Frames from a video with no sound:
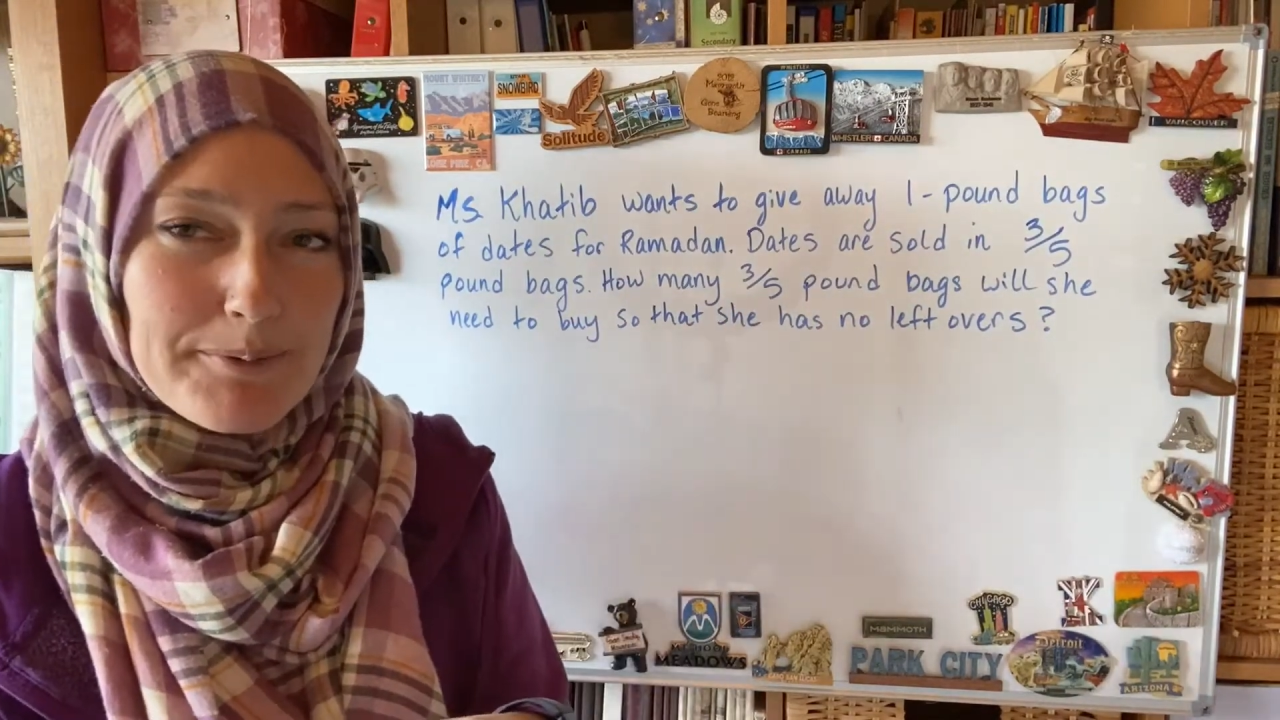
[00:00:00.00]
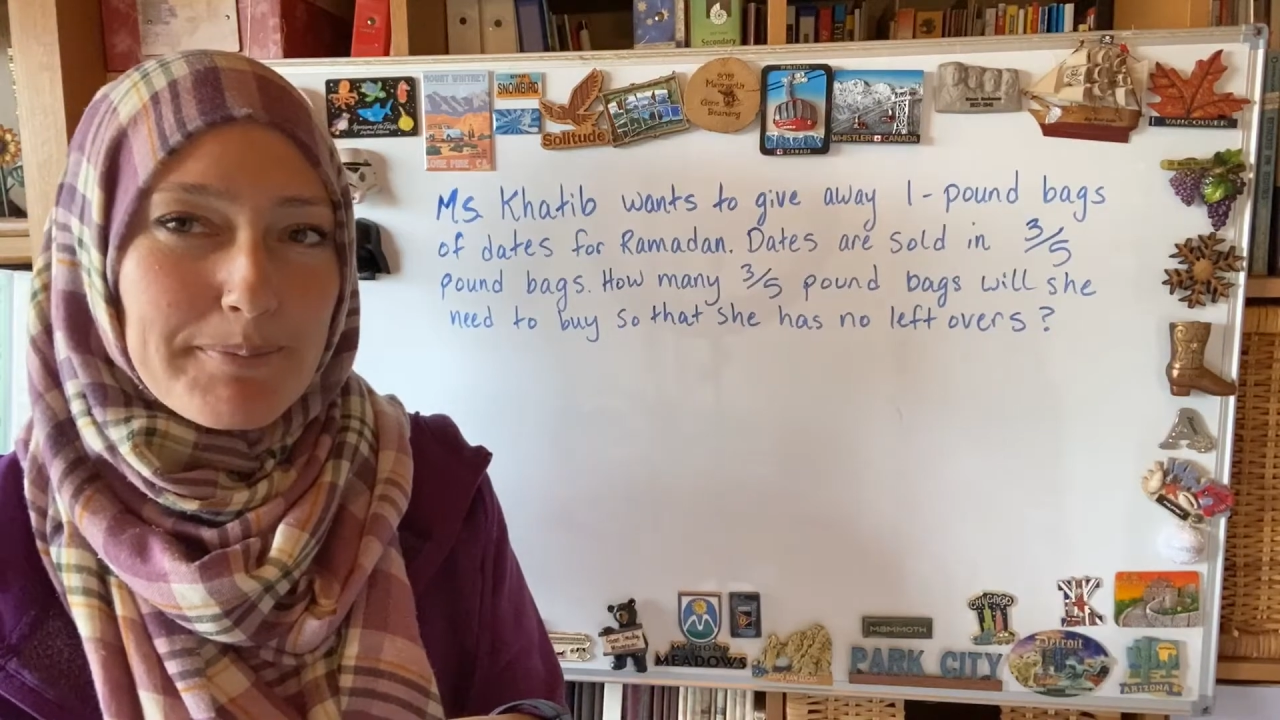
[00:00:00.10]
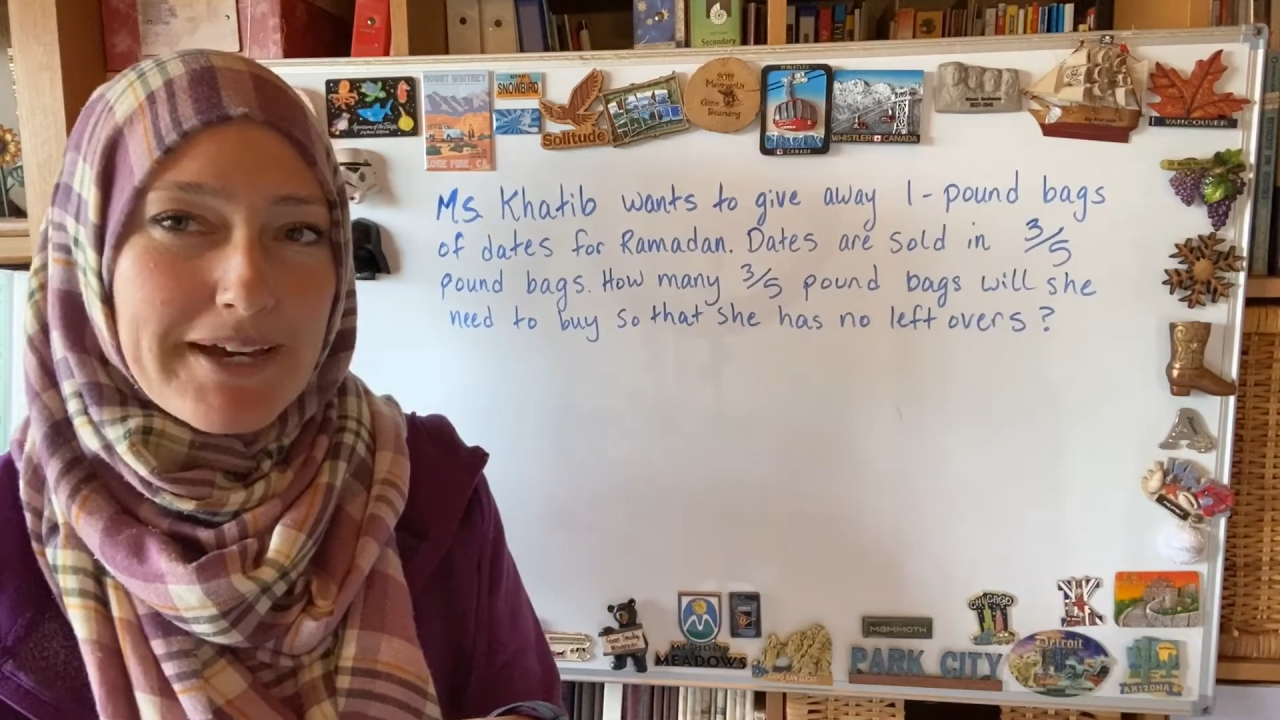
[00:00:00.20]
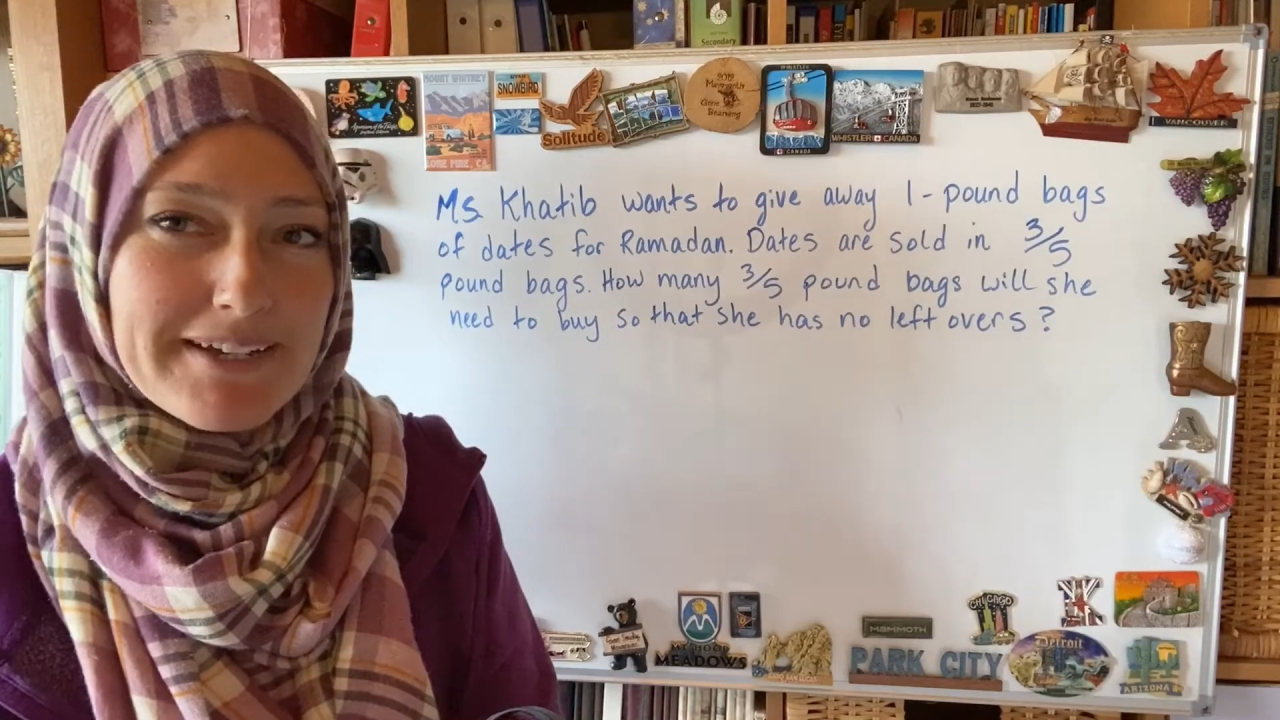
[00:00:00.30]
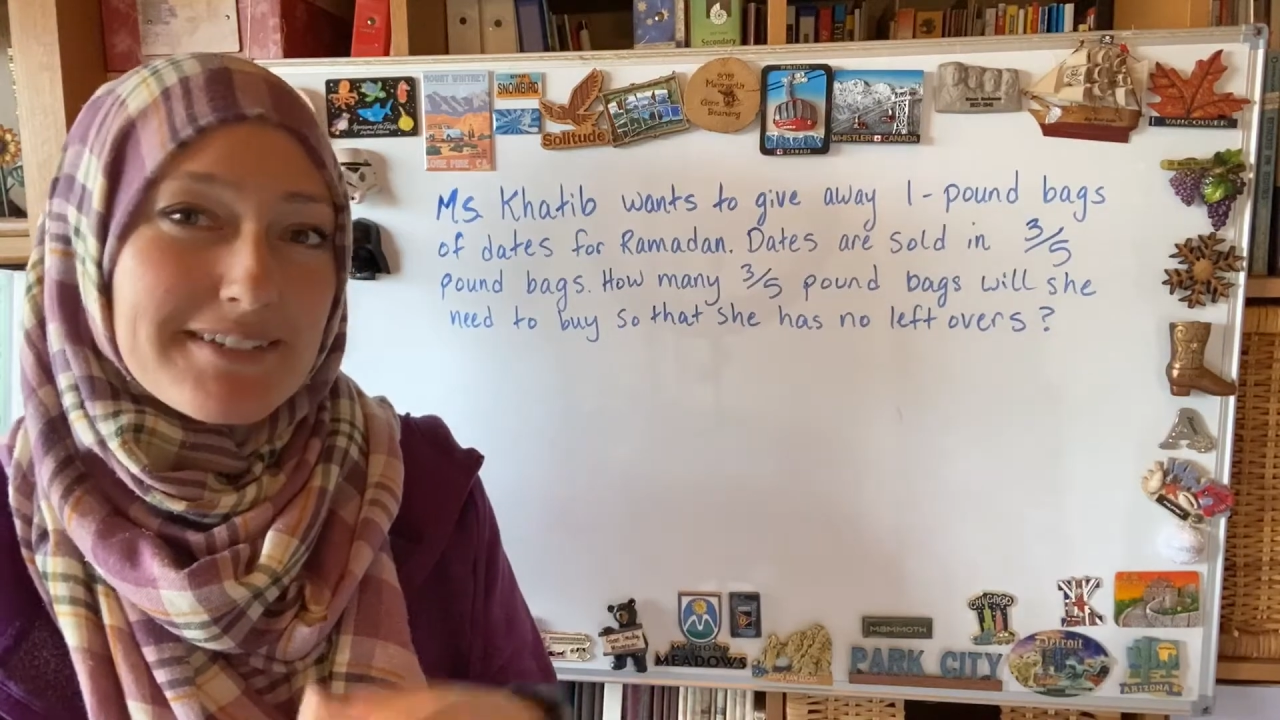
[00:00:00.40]

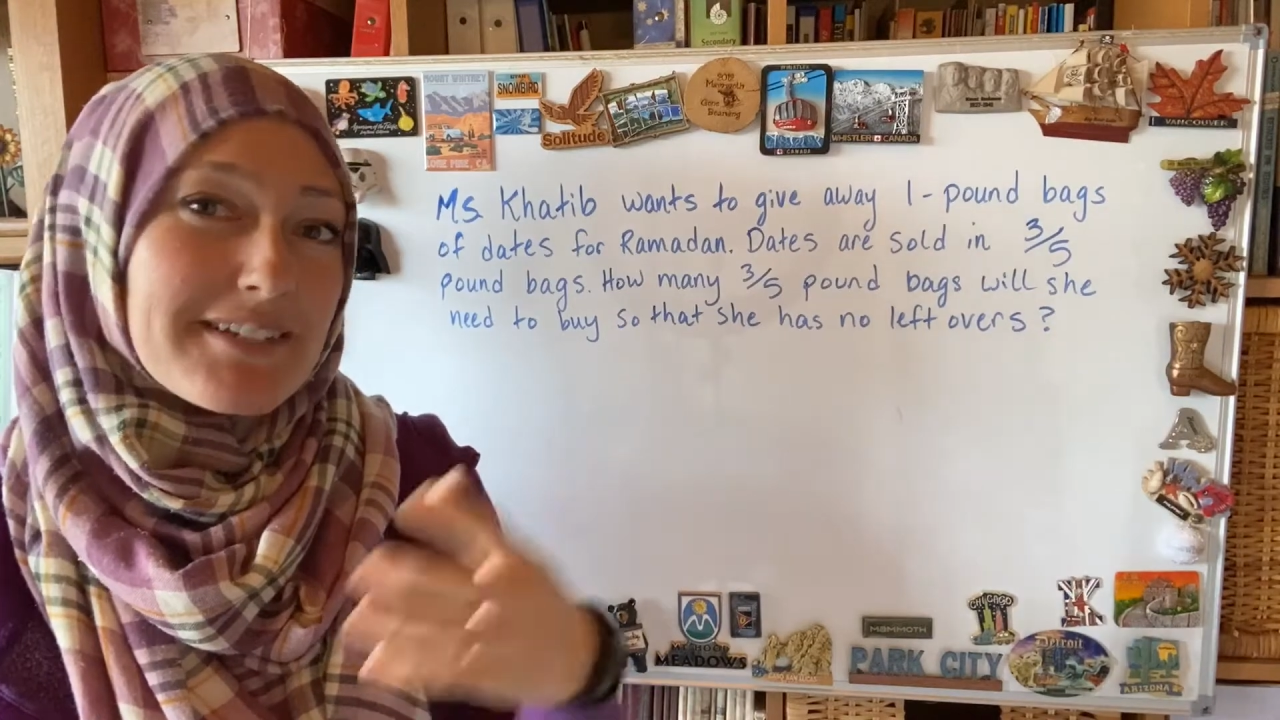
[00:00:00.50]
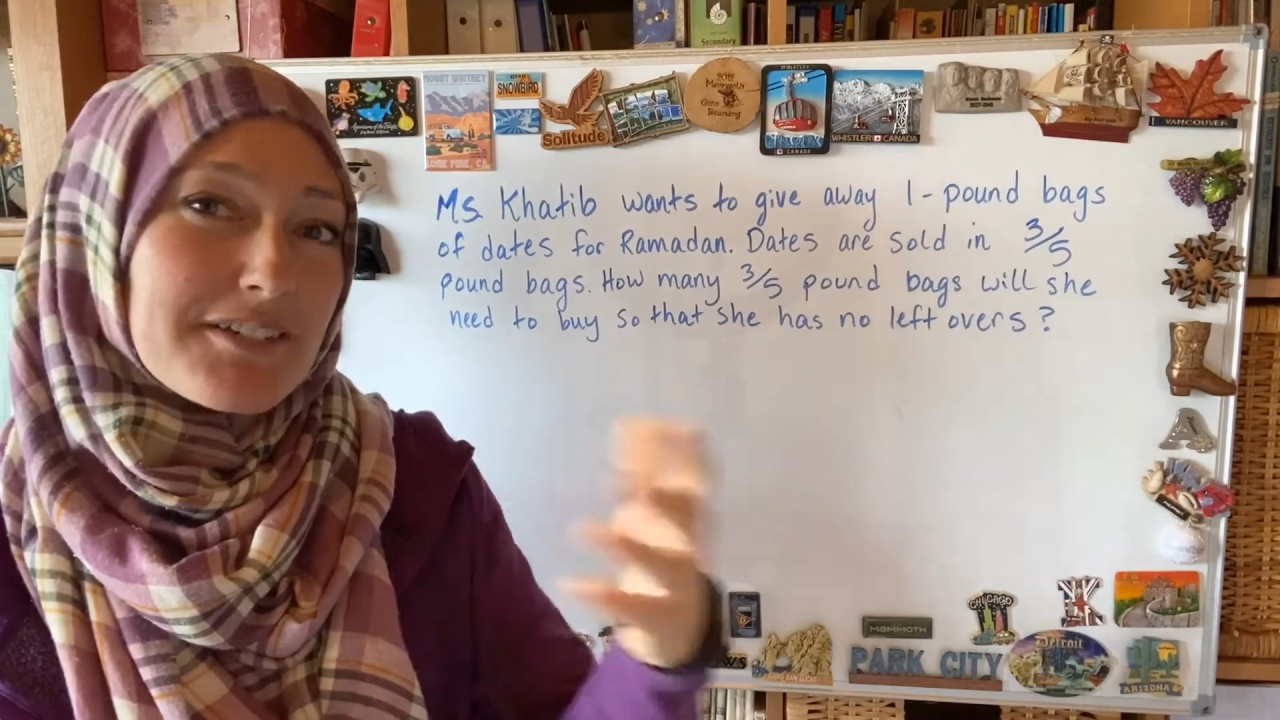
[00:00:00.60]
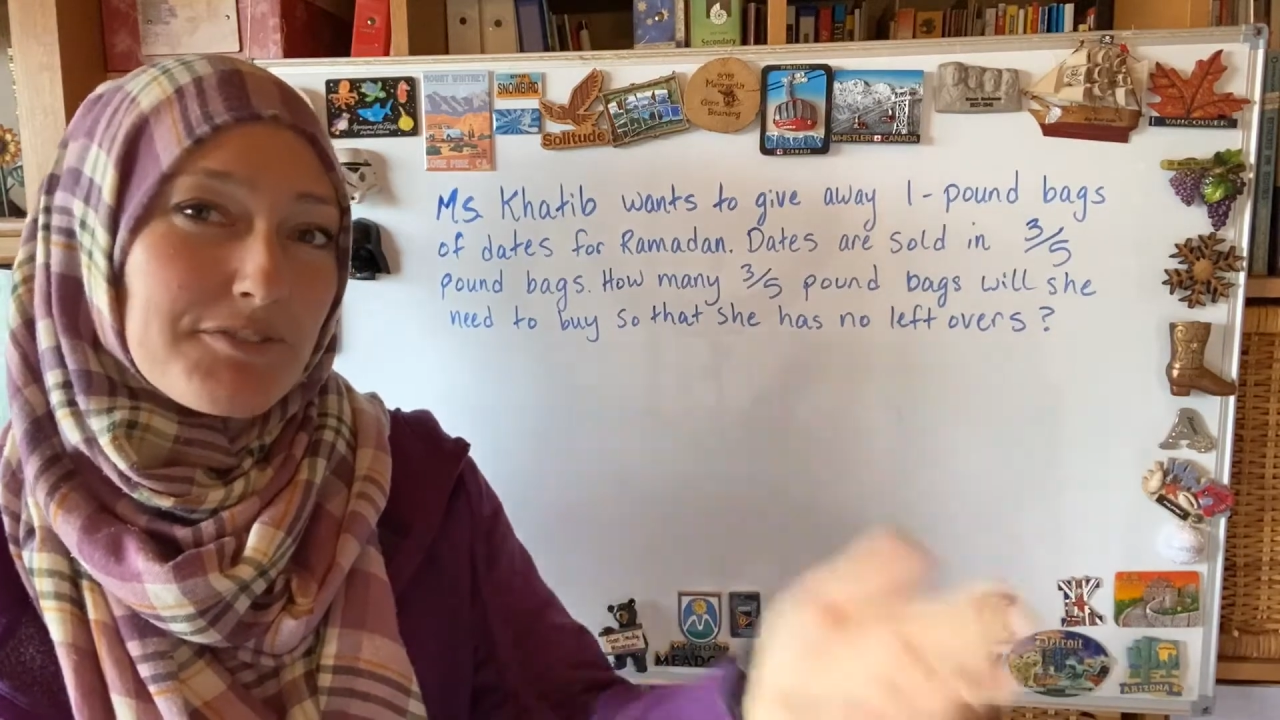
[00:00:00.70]
bag to give